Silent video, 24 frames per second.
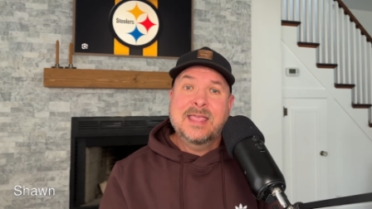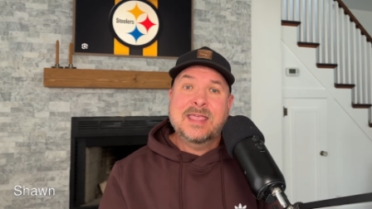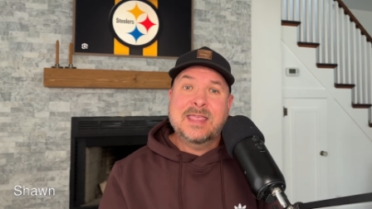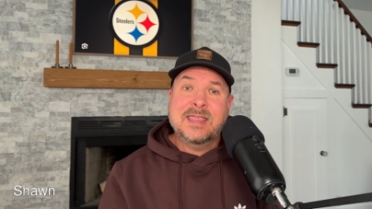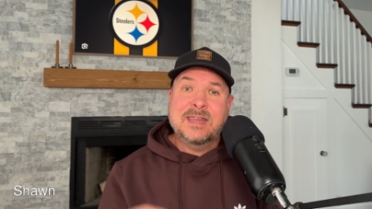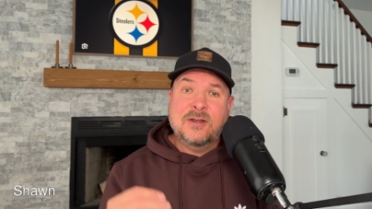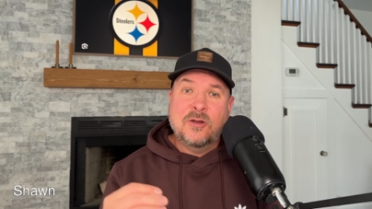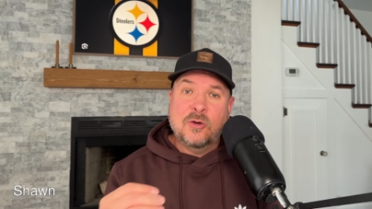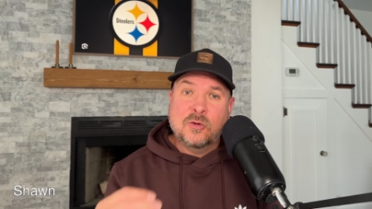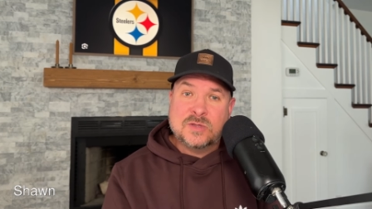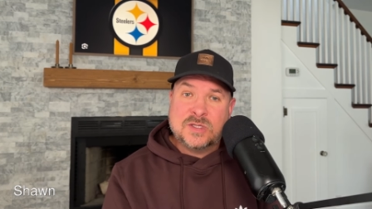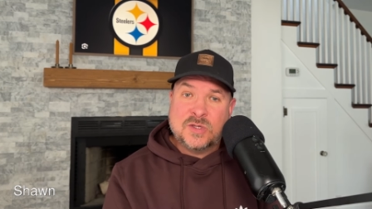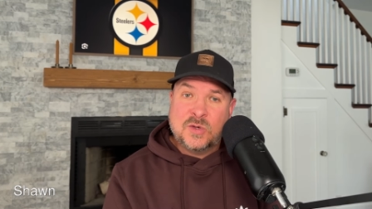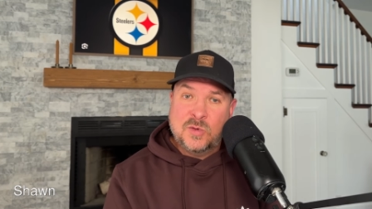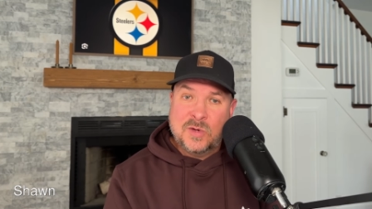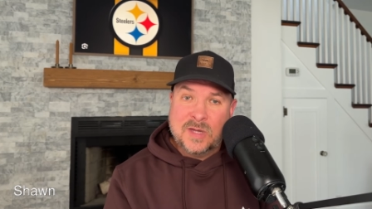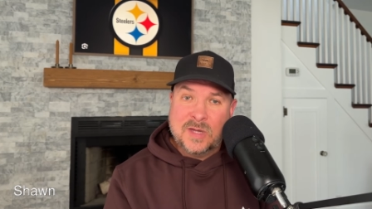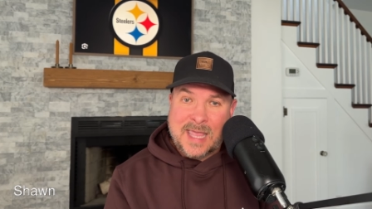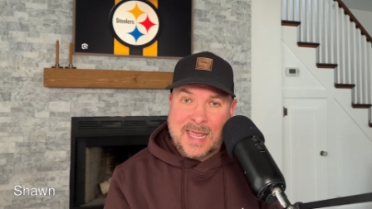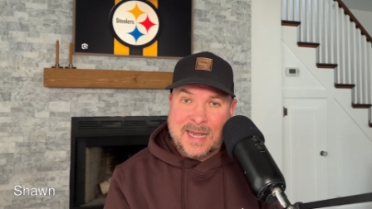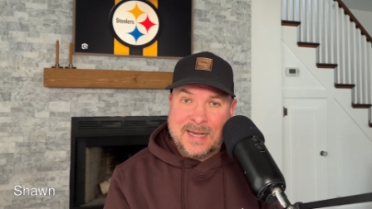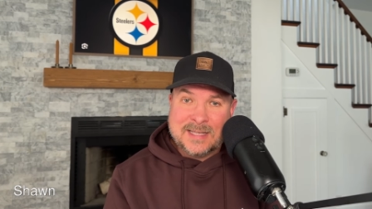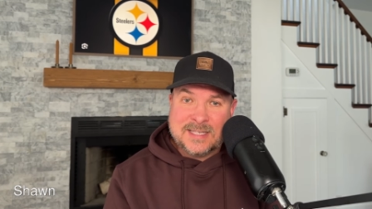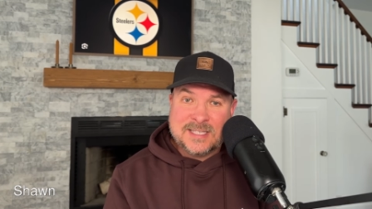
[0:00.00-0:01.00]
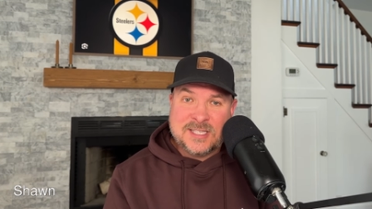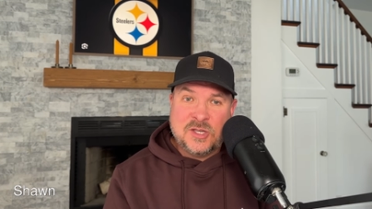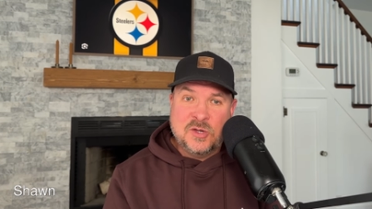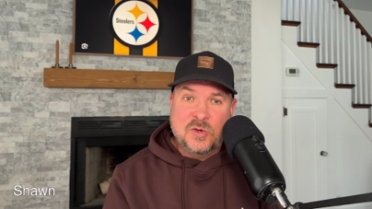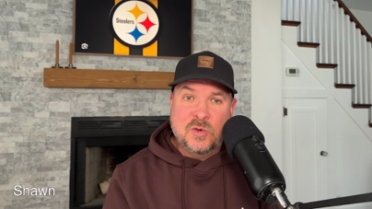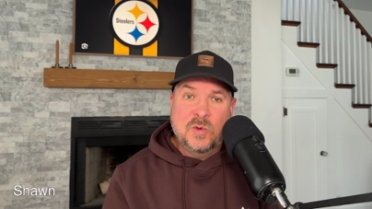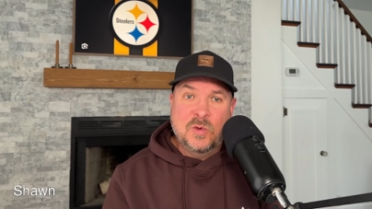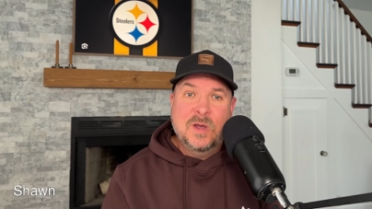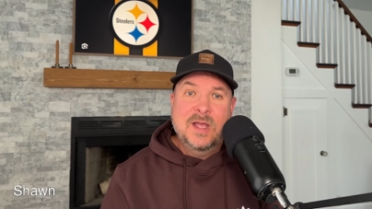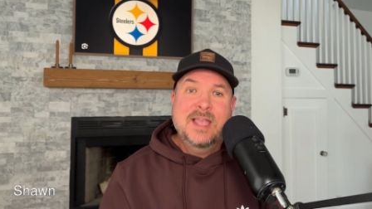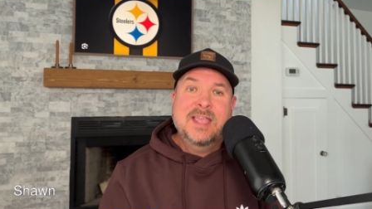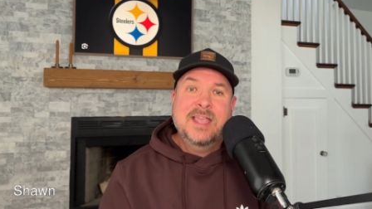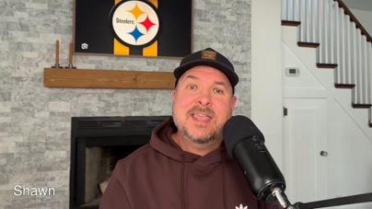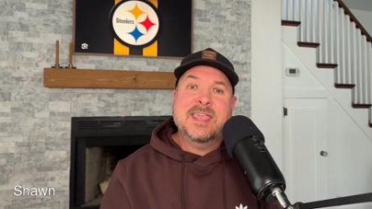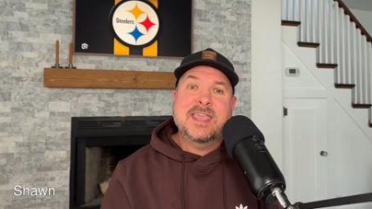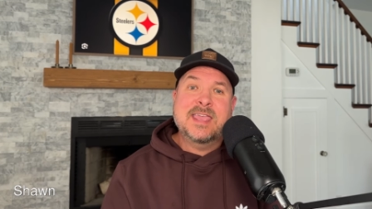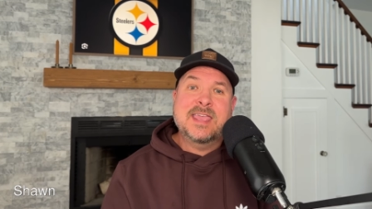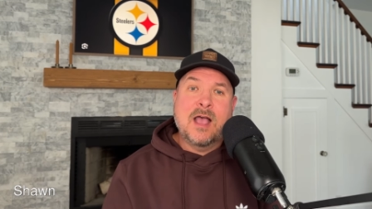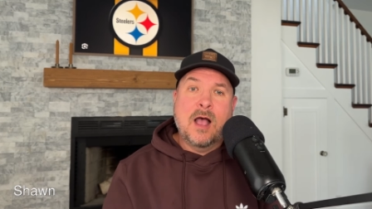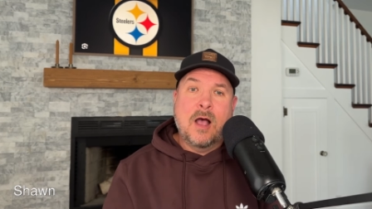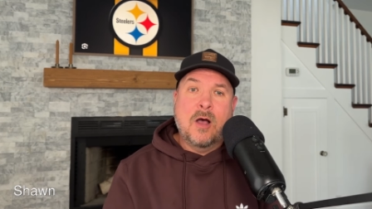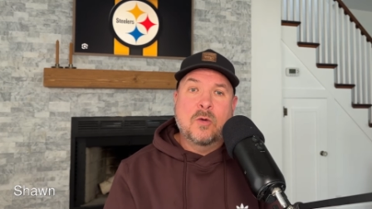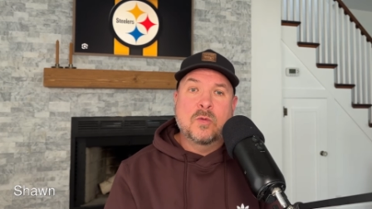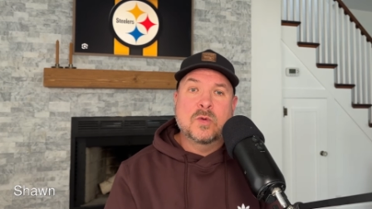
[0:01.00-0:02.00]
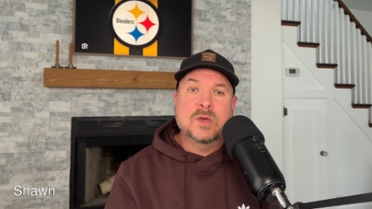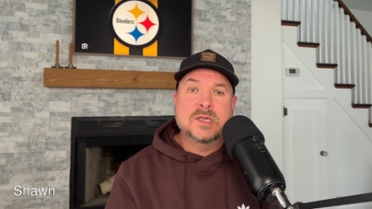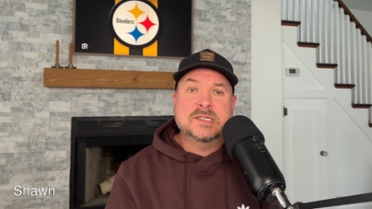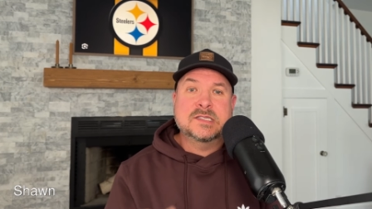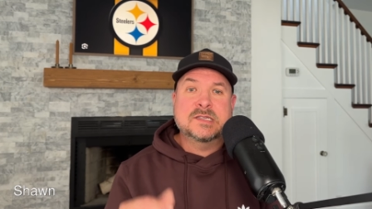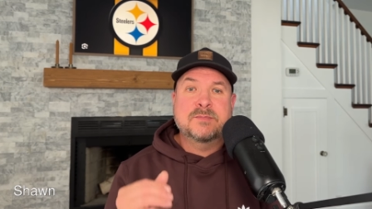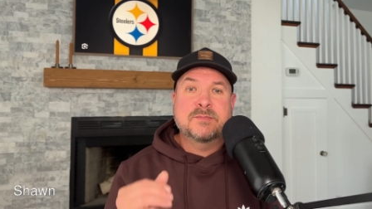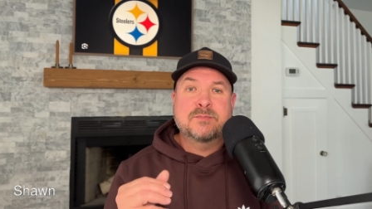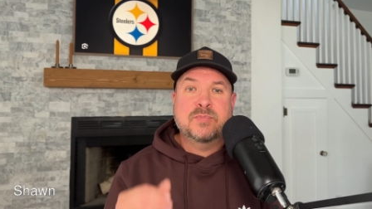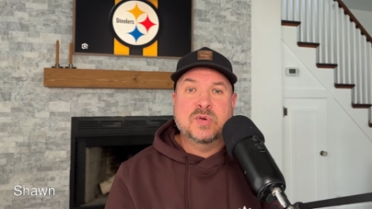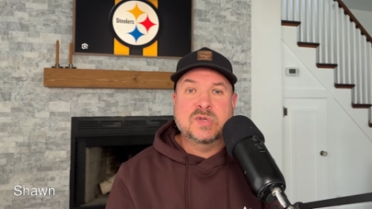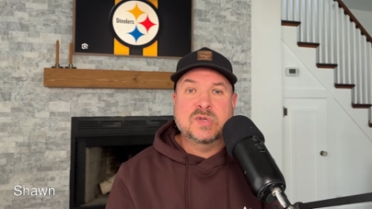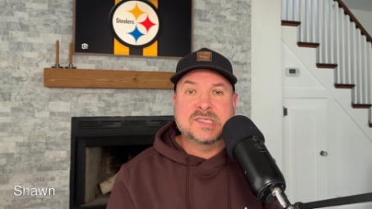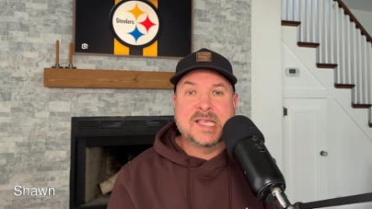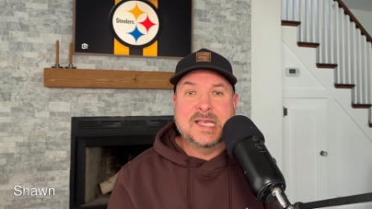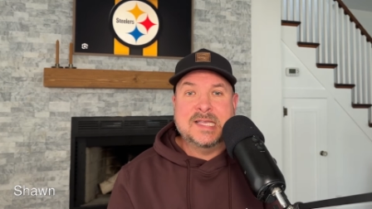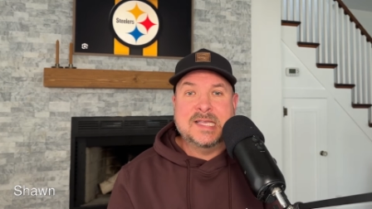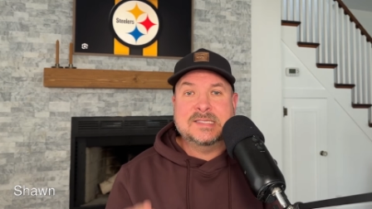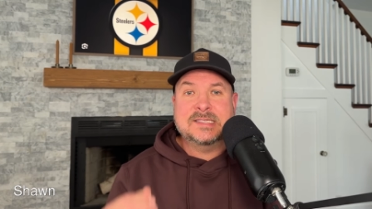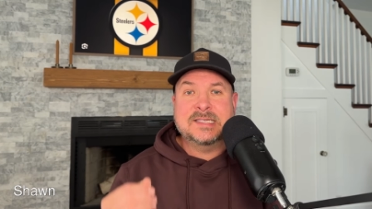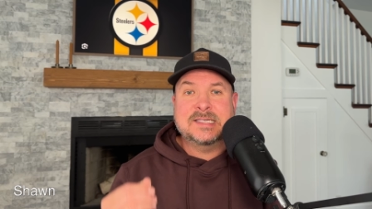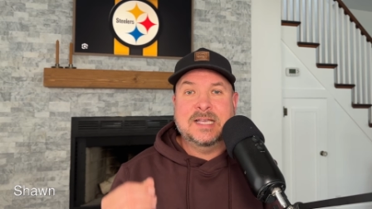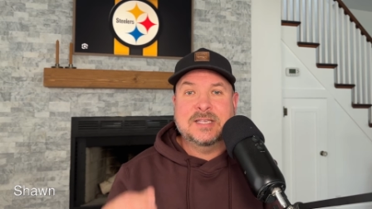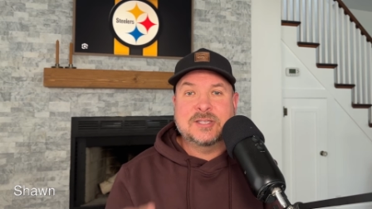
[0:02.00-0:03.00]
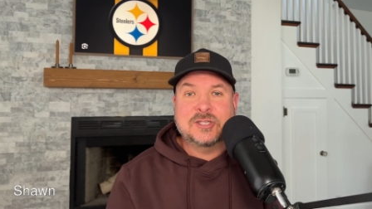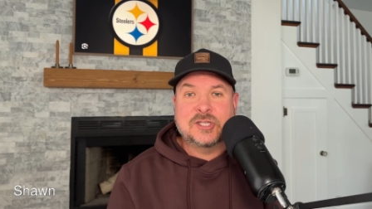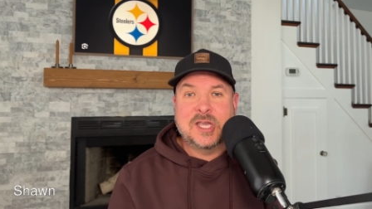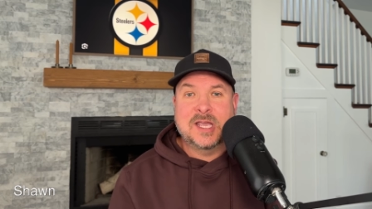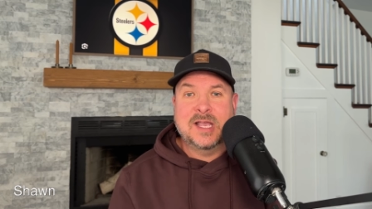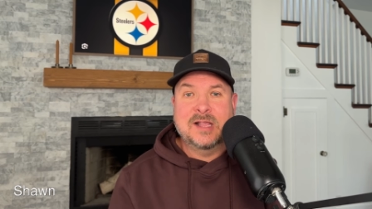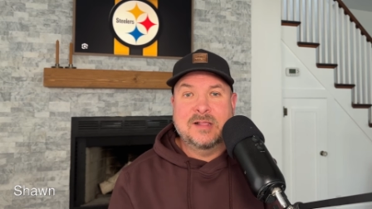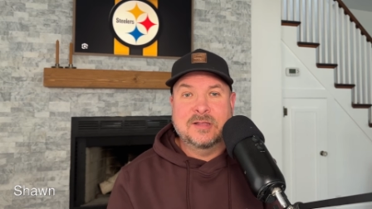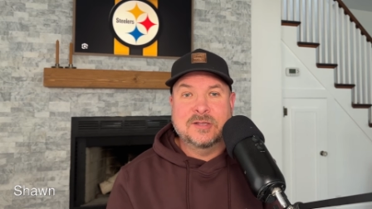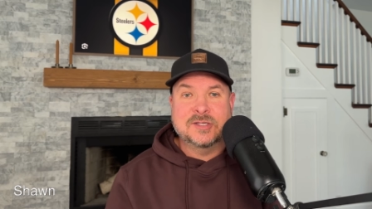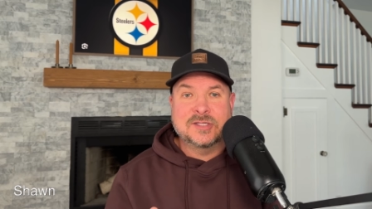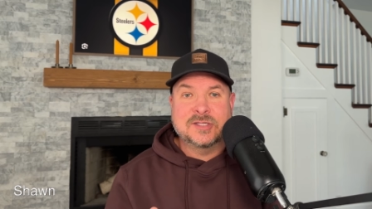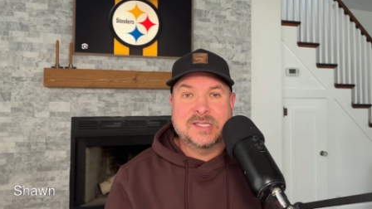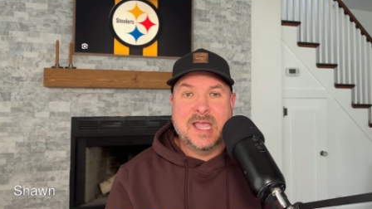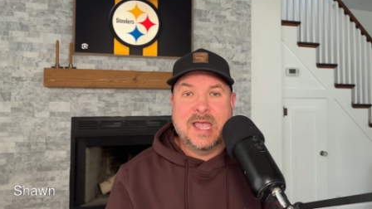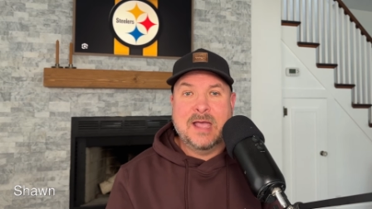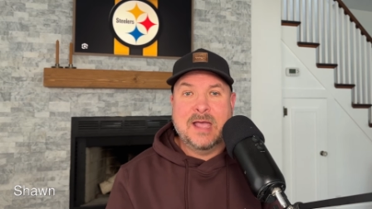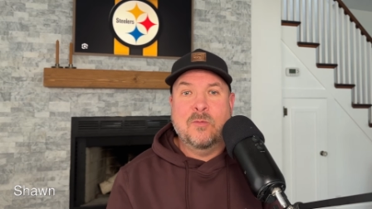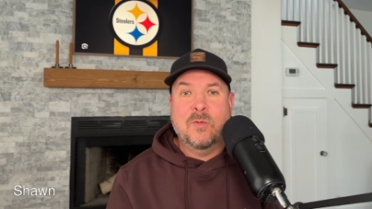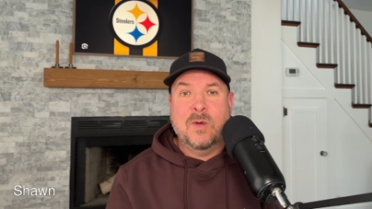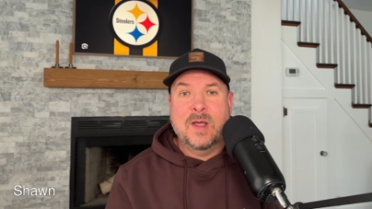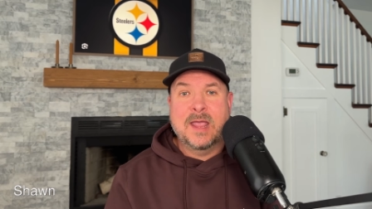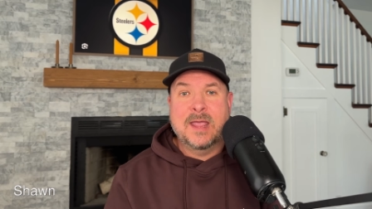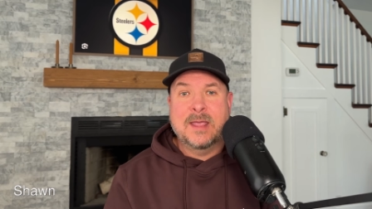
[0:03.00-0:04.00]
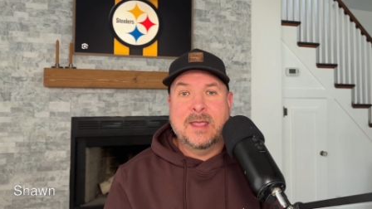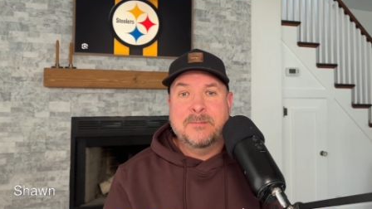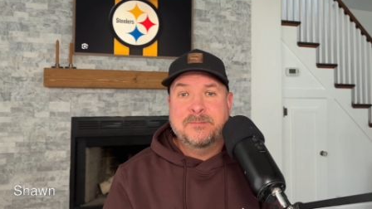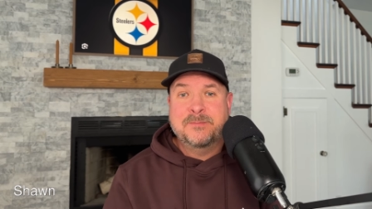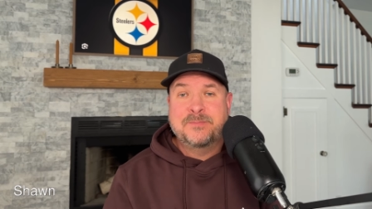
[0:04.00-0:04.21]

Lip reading: He knows who to get it to. He always presents a challenge that way.